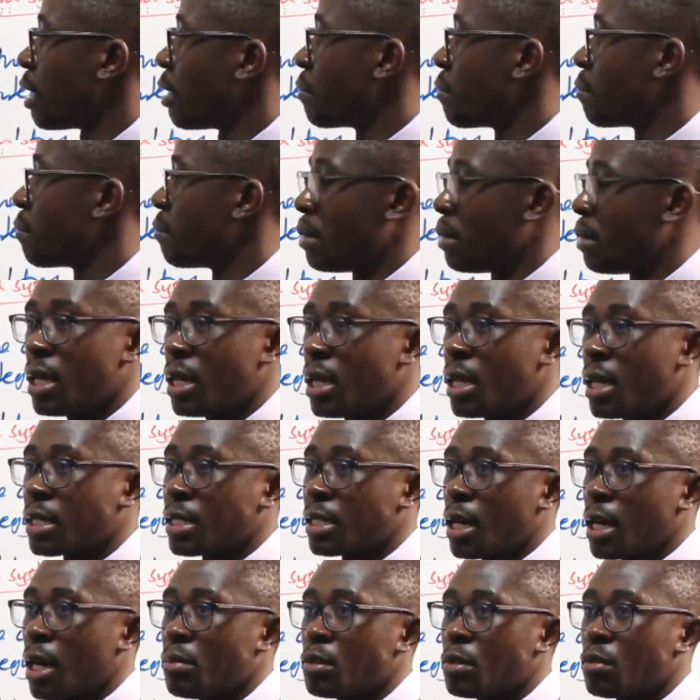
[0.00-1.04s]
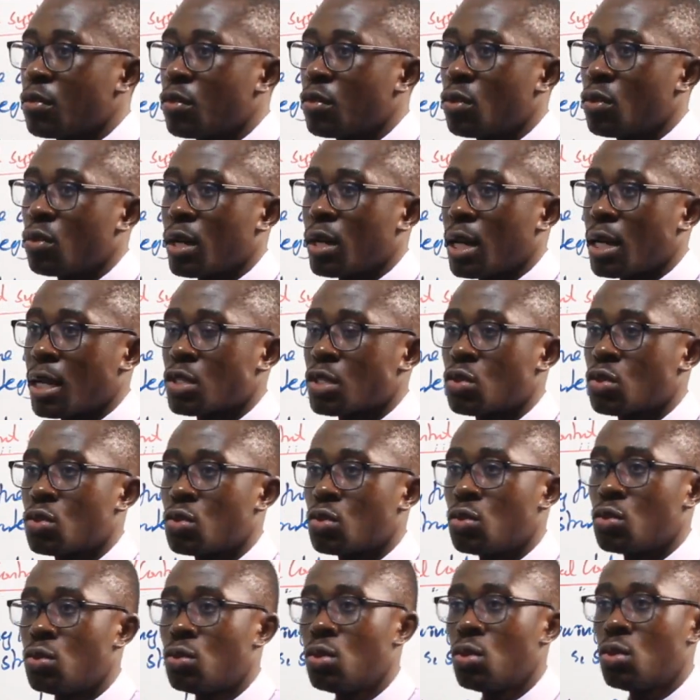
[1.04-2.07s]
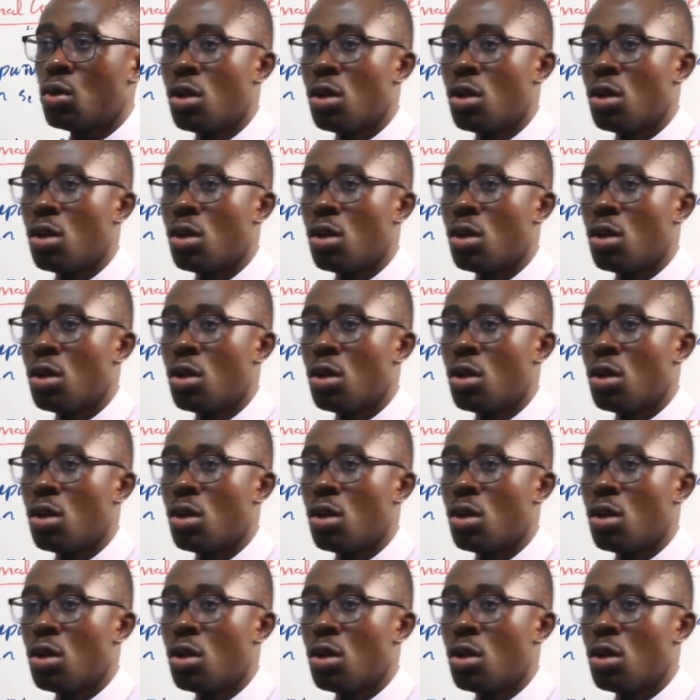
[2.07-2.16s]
many a times for us to